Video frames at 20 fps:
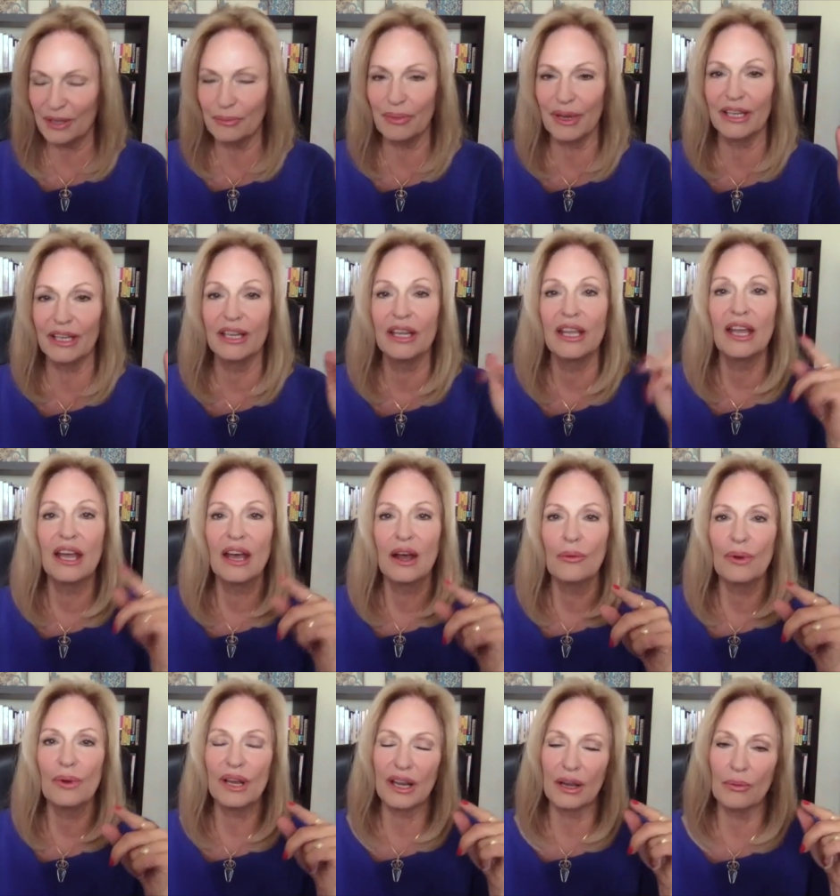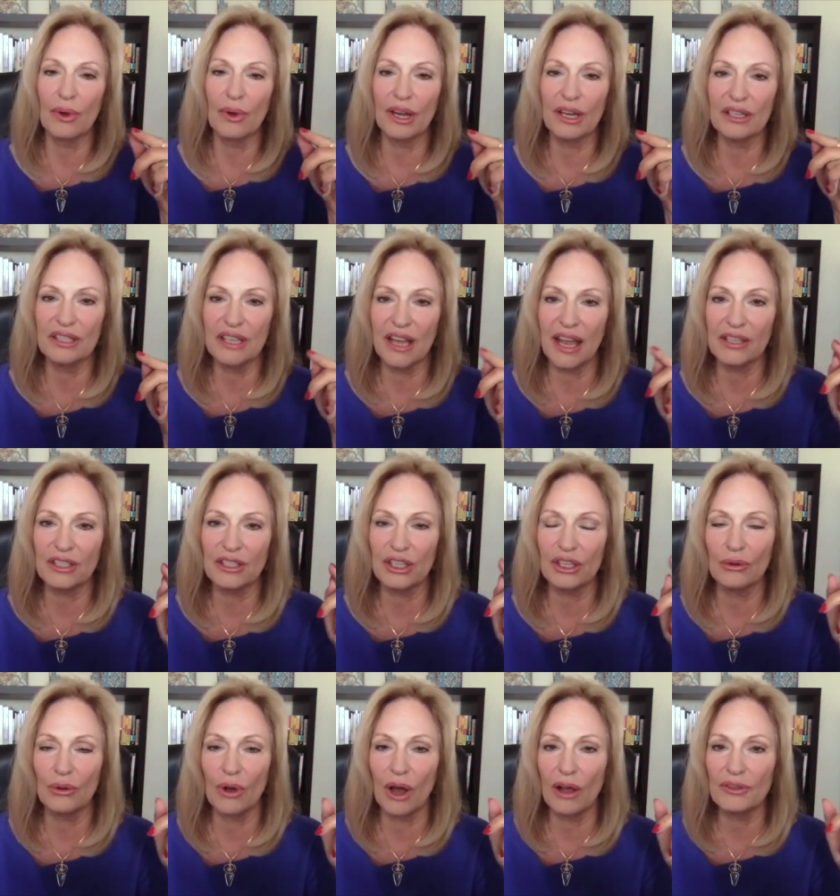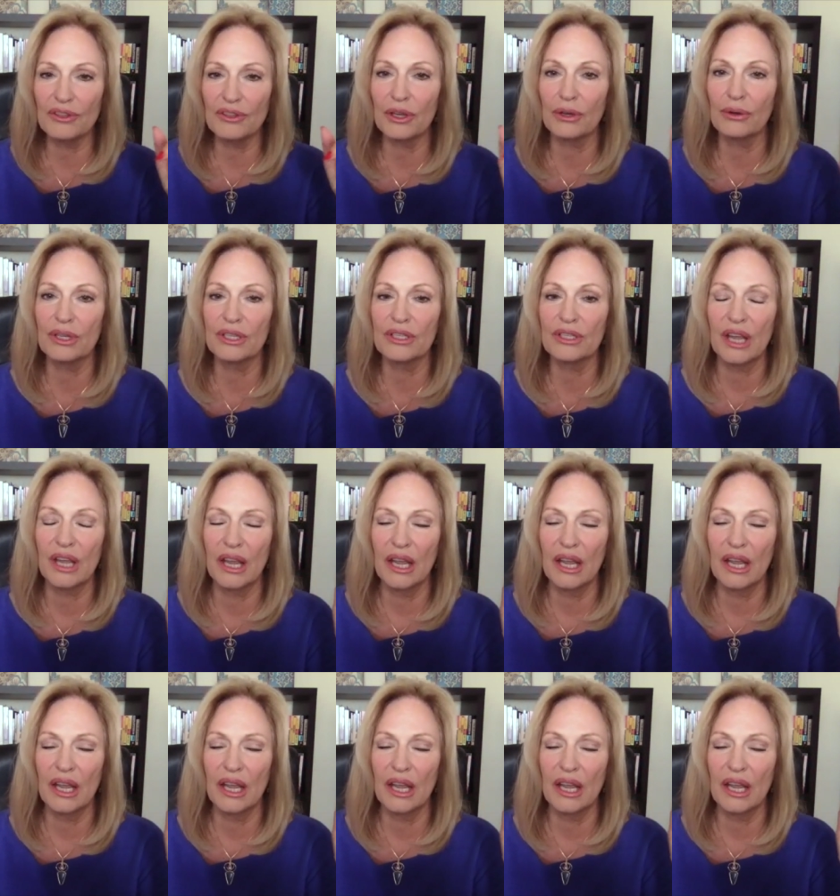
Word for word: But what I wanted to ask you also is,